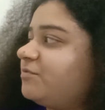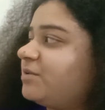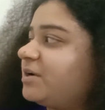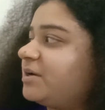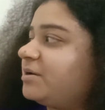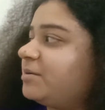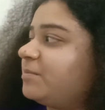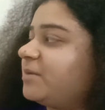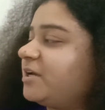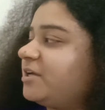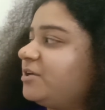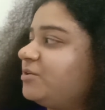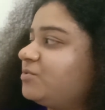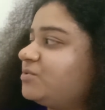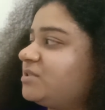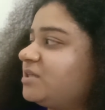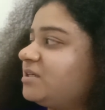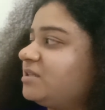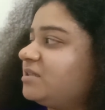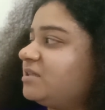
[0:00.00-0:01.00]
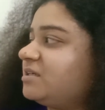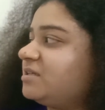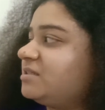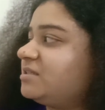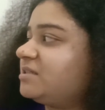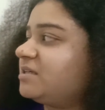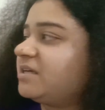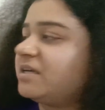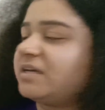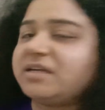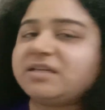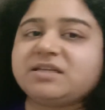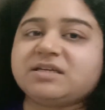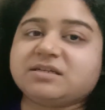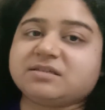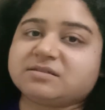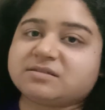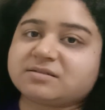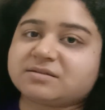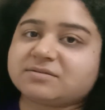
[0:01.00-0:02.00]
by using these
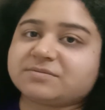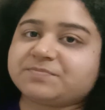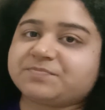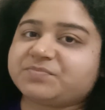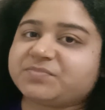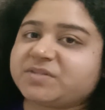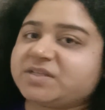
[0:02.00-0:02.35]
alleles,